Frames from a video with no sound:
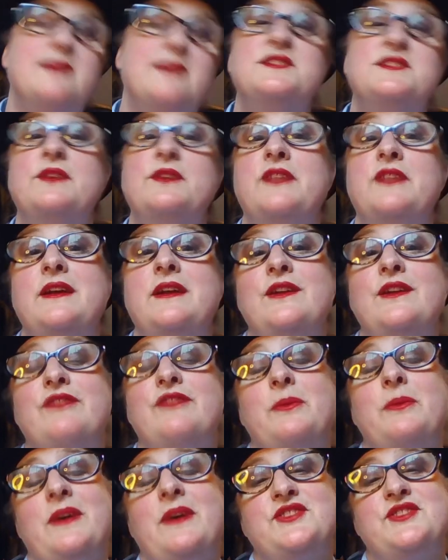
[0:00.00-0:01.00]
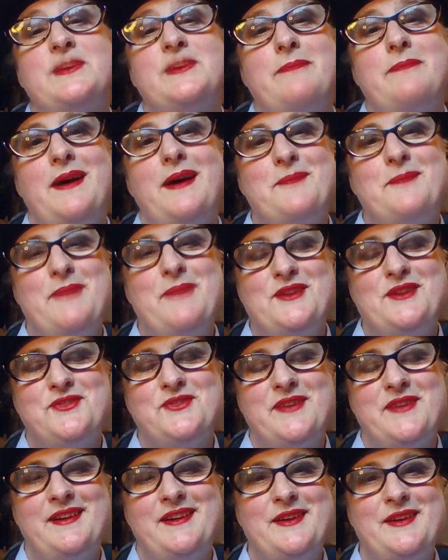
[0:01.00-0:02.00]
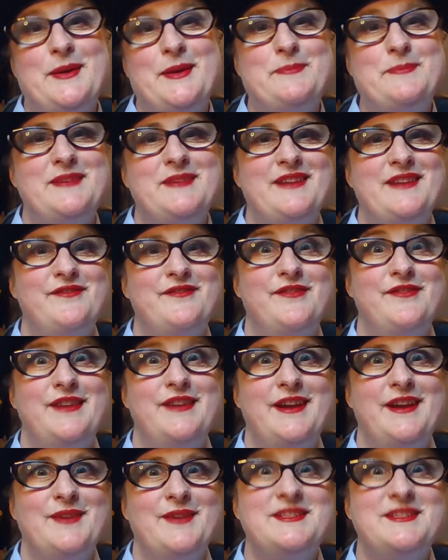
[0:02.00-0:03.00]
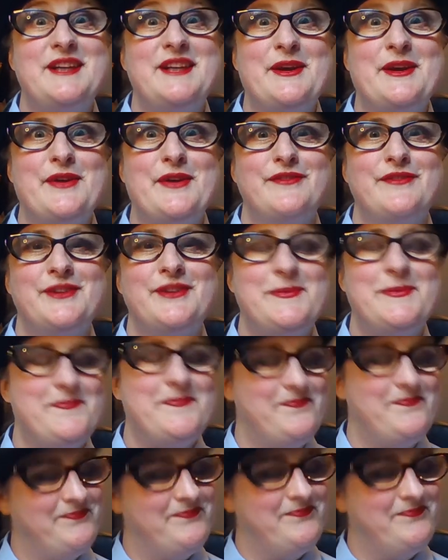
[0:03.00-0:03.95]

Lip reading: So thank you for watching my Patreon update video takeover.